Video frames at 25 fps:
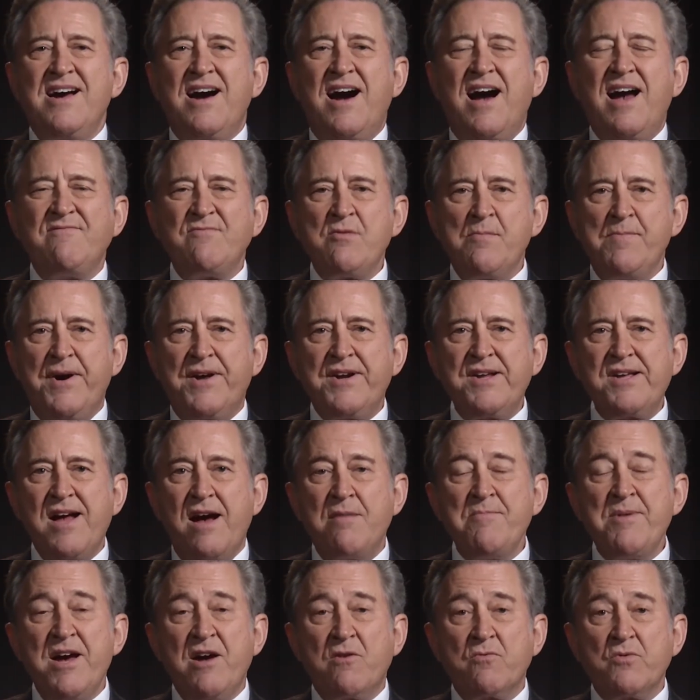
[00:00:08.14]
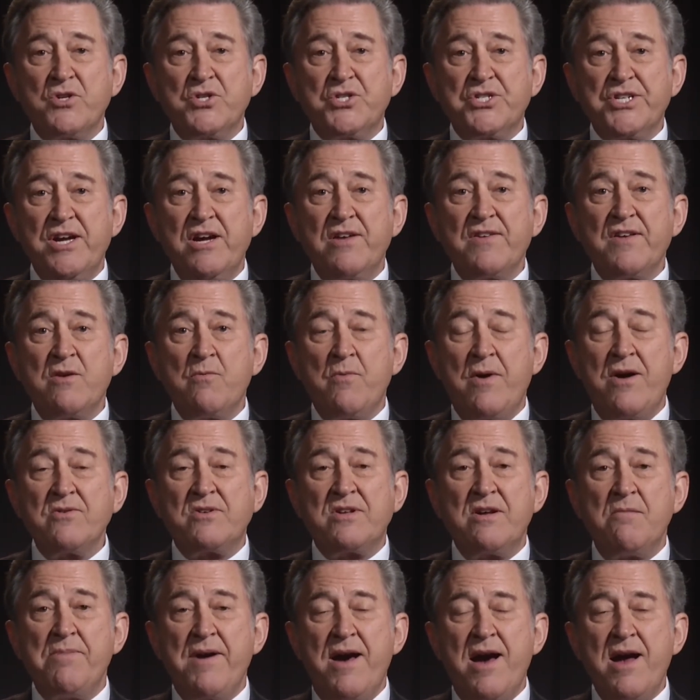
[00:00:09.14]
Hi, everybody. I'm Al Rochelle, and
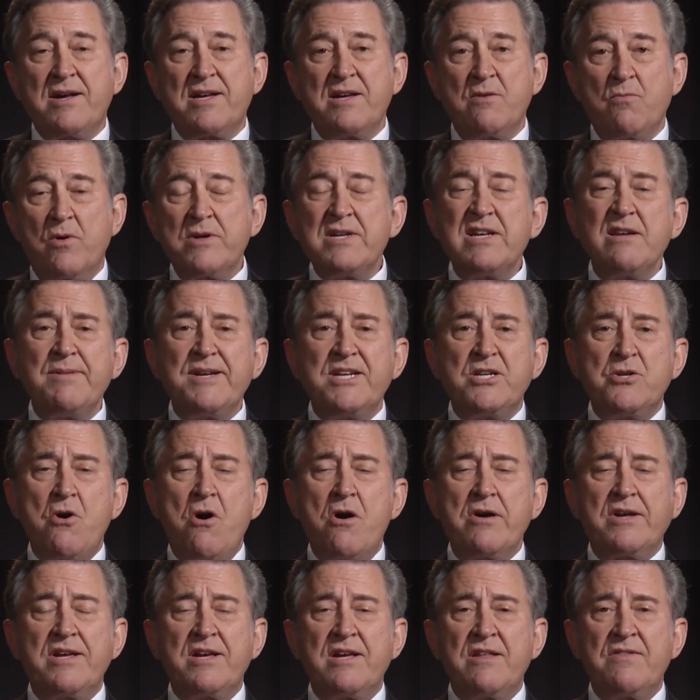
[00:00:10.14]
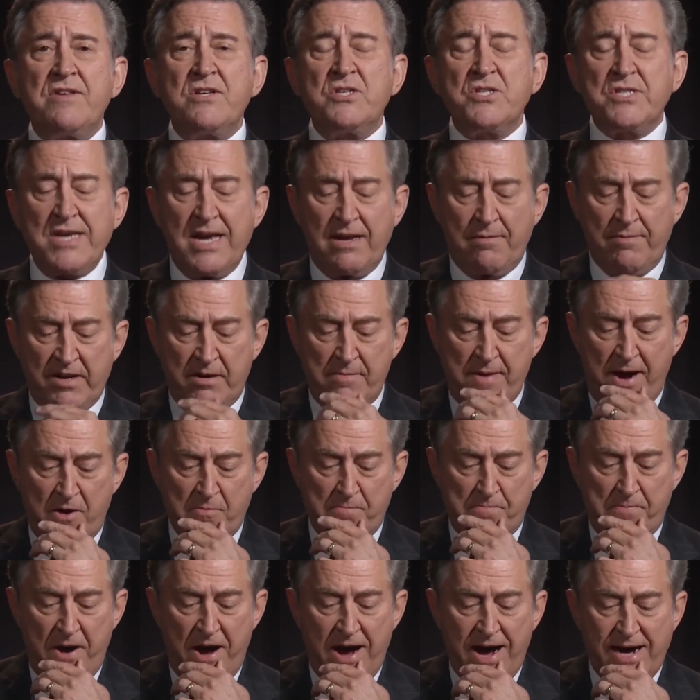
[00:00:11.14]
welcome back. And we're going to be talking in this segment
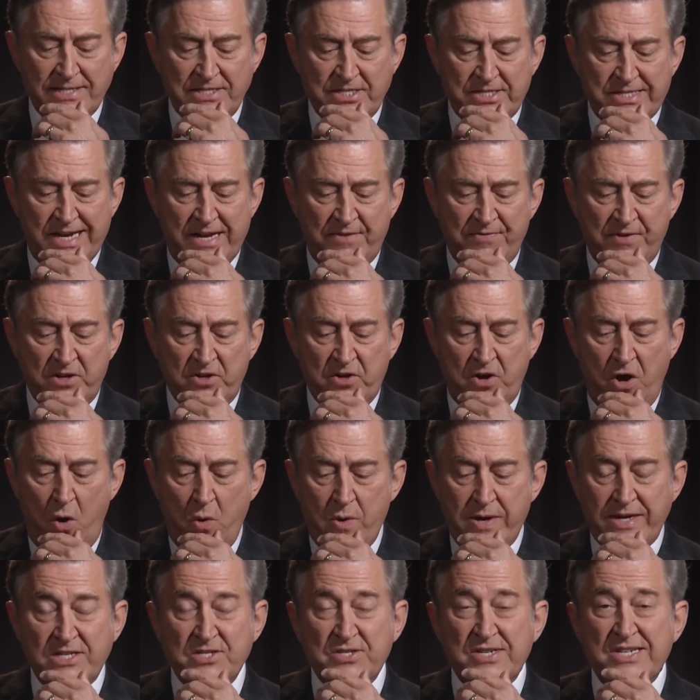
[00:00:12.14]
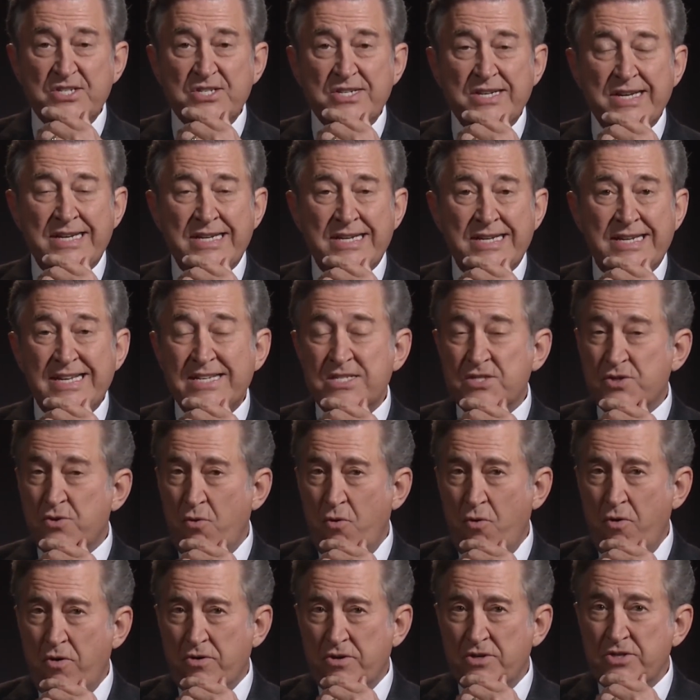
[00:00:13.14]
about POTS and the coexisting
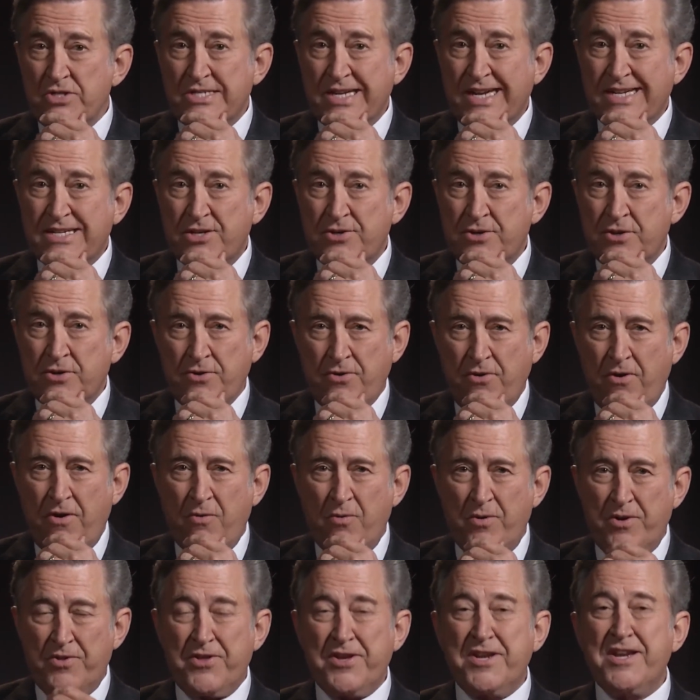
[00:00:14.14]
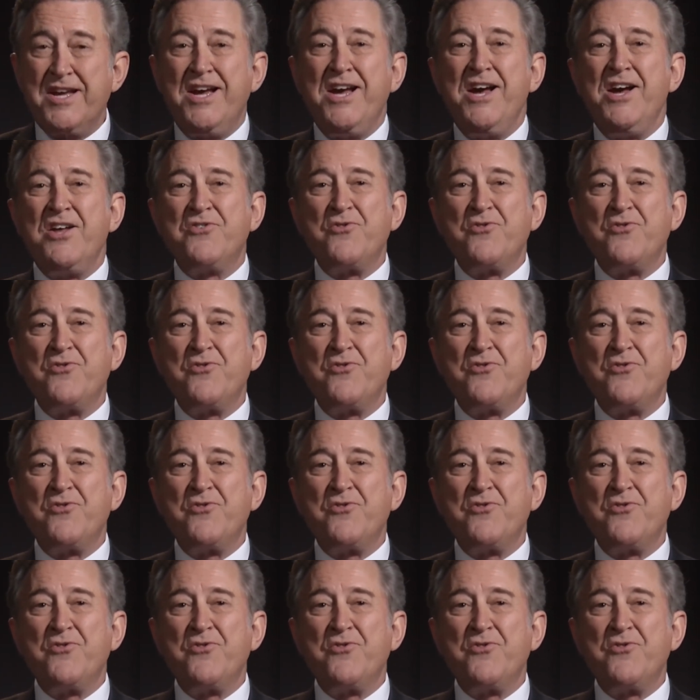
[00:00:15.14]
disorders that could occur with it.